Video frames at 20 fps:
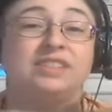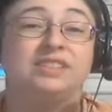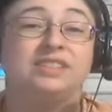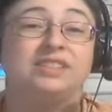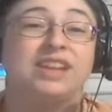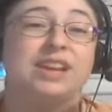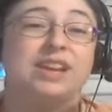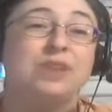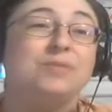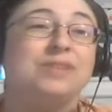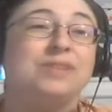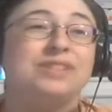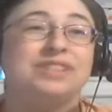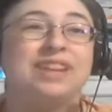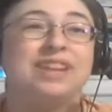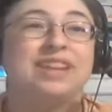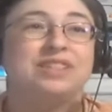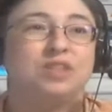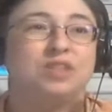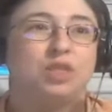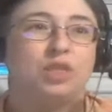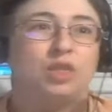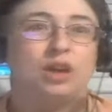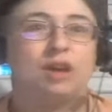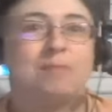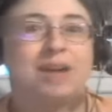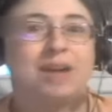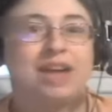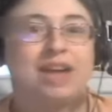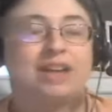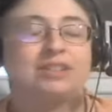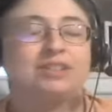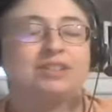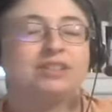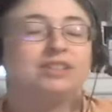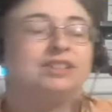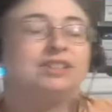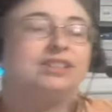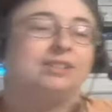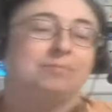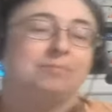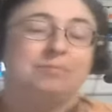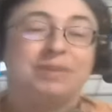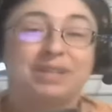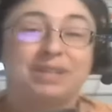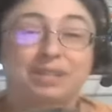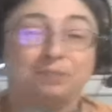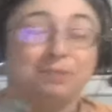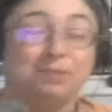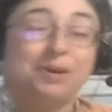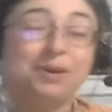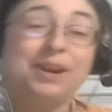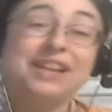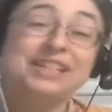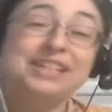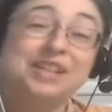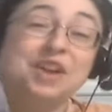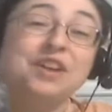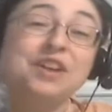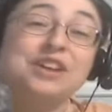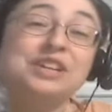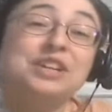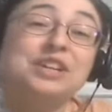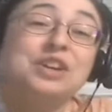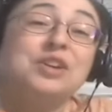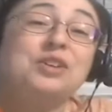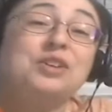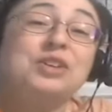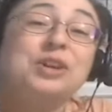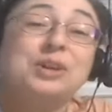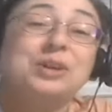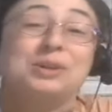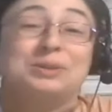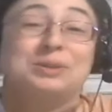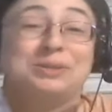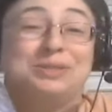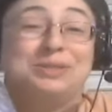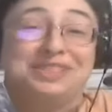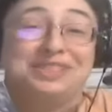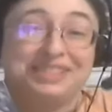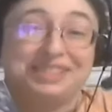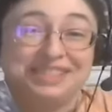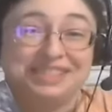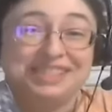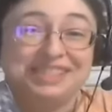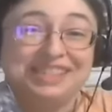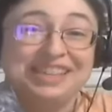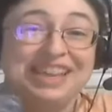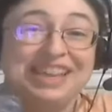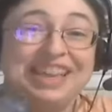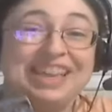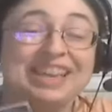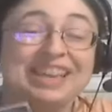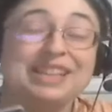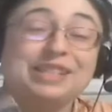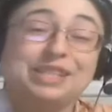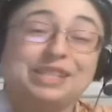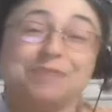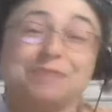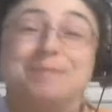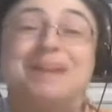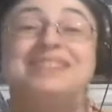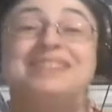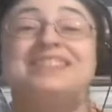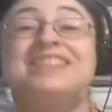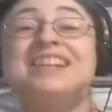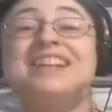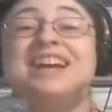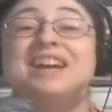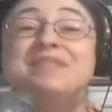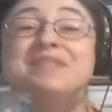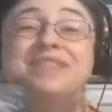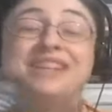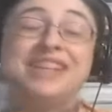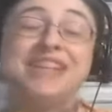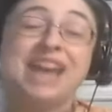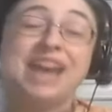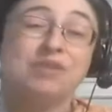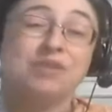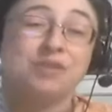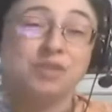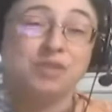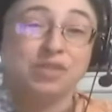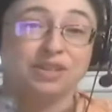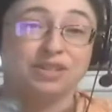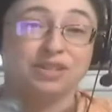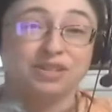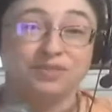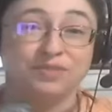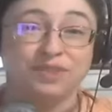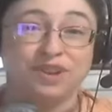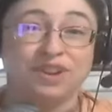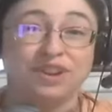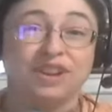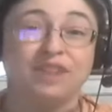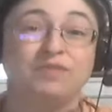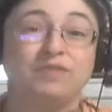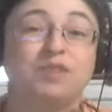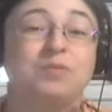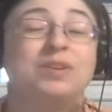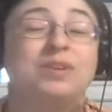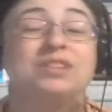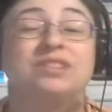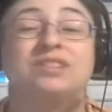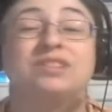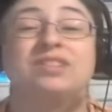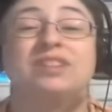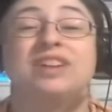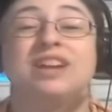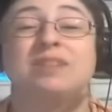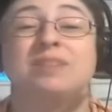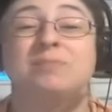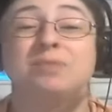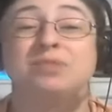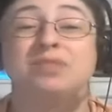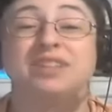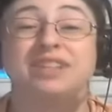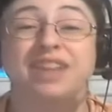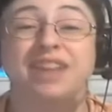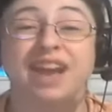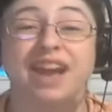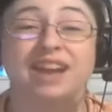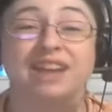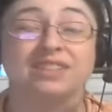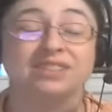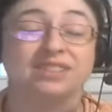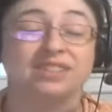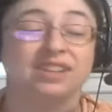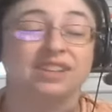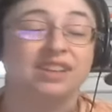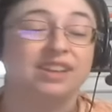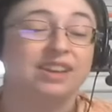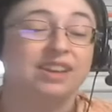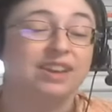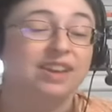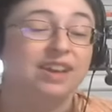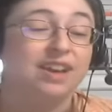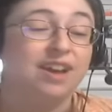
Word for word: this, I don't want to say it's the best, but it's pretty darn close. It is the best that I have encountered thus far. If you want to learn how to mold and cast,